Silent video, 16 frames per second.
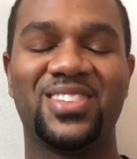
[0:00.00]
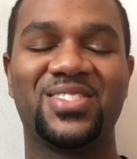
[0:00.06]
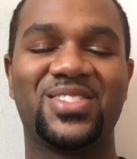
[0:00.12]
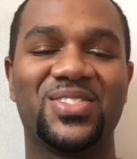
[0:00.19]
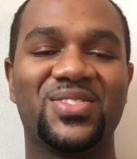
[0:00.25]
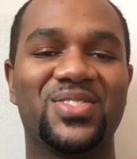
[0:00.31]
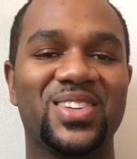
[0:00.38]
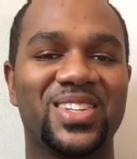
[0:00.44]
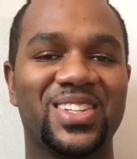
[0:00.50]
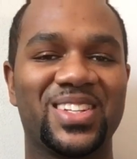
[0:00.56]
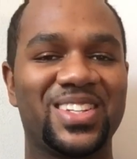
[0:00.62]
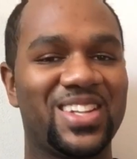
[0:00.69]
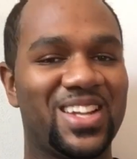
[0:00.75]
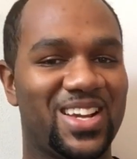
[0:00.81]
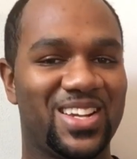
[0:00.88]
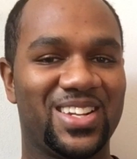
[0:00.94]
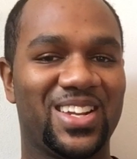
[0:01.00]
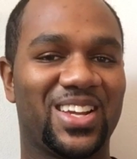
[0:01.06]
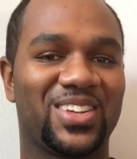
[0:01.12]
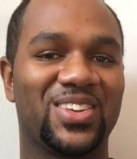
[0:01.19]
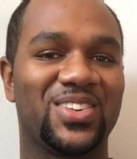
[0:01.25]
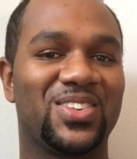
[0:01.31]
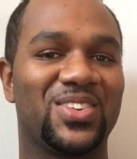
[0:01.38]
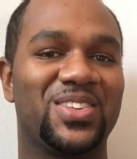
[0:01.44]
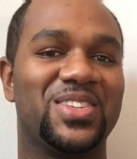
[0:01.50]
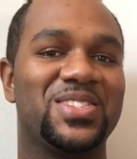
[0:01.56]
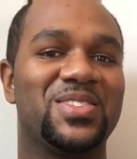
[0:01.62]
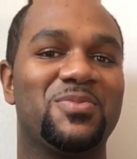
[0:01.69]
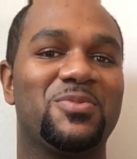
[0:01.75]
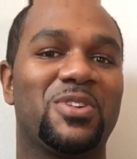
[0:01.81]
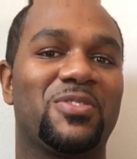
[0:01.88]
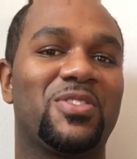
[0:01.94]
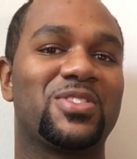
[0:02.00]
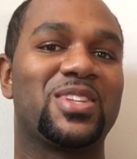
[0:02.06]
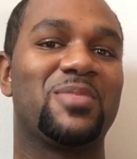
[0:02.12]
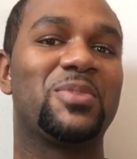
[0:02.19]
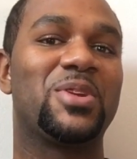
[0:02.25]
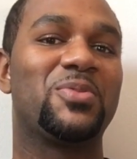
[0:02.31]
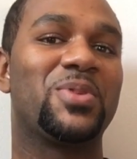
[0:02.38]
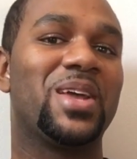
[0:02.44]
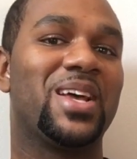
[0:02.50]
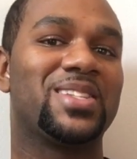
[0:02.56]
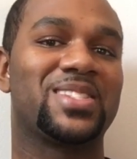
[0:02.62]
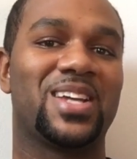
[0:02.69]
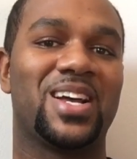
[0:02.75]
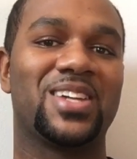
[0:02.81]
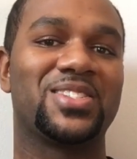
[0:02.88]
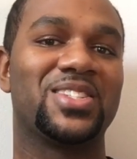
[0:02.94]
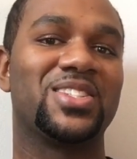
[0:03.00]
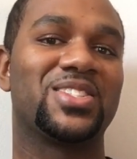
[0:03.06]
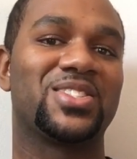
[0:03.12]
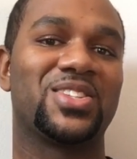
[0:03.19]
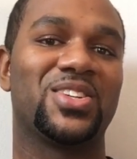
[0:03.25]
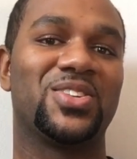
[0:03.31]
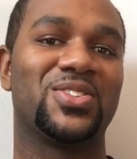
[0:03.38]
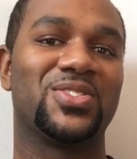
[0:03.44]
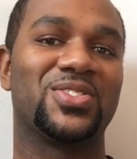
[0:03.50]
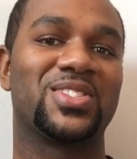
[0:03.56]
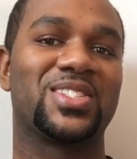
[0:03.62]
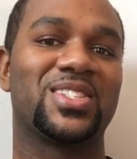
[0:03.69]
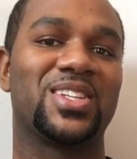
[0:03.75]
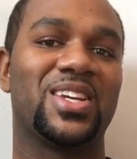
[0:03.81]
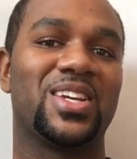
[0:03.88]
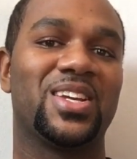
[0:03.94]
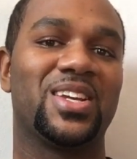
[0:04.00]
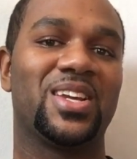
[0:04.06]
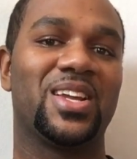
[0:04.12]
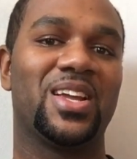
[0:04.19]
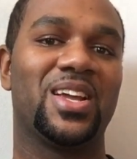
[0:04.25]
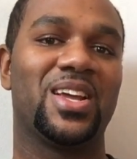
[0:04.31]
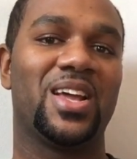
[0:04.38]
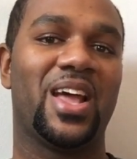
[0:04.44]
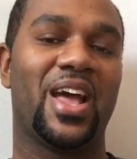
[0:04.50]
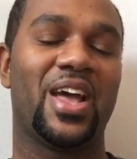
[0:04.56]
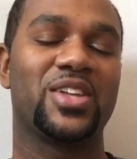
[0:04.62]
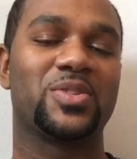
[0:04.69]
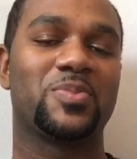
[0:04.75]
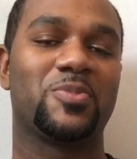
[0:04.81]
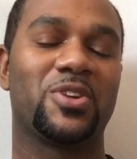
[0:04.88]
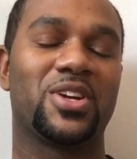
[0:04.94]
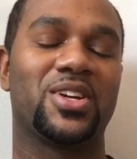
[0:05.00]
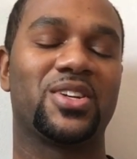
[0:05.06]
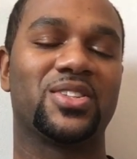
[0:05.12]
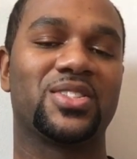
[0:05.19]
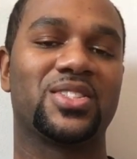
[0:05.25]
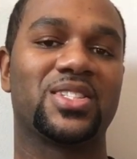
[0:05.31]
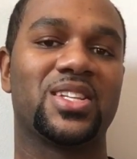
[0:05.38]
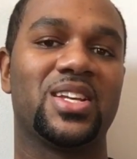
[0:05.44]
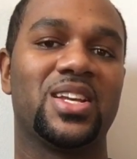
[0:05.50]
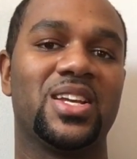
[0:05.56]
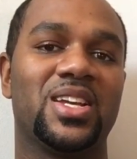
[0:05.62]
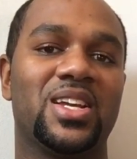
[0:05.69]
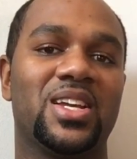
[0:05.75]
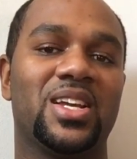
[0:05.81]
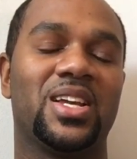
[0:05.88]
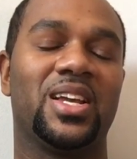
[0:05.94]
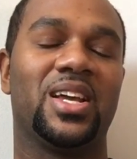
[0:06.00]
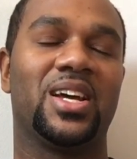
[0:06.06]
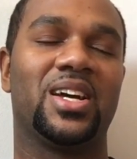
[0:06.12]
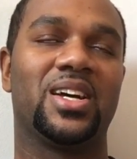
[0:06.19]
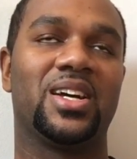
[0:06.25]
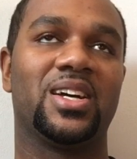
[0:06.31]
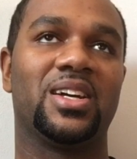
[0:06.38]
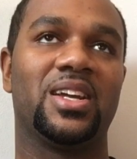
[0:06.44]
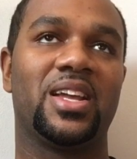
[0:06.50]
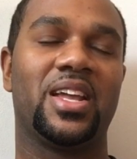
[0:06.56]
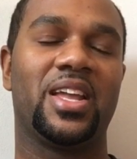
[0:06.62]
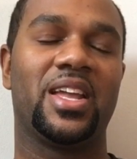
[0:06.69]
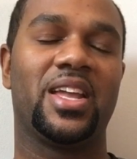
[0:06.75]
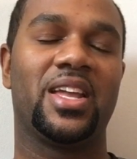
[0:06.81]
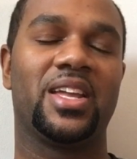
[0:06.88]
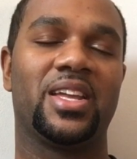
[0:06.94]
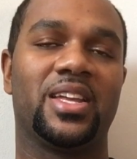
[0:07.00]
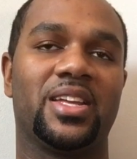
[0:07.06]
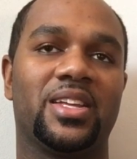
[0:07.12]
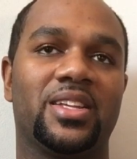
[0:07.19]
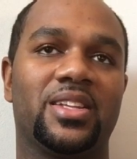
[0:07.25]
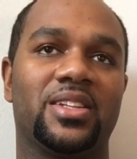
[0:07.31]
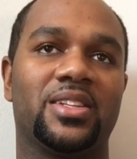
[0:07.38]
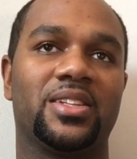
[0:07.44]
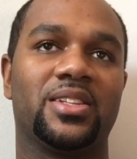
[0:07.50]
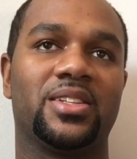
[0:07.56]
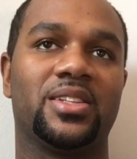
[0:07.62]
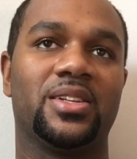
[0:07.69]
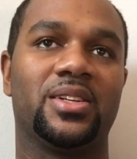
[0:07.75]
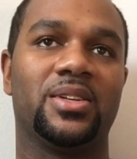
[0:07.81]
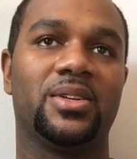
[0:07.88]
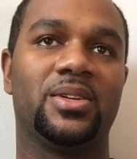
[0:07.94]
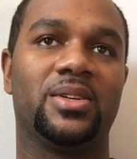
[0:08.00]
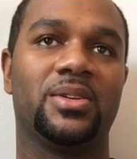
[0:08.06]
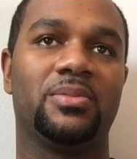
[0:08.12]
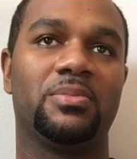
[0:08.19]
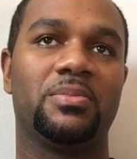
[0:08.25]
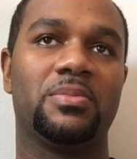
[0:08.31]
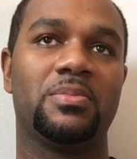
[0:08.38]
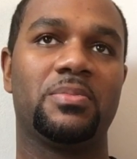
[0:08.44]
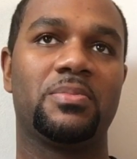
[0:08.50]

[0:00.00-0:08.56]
it was really not like a cohesive breakfast. I mean, we had sausage, toast hash browns, uh, and um,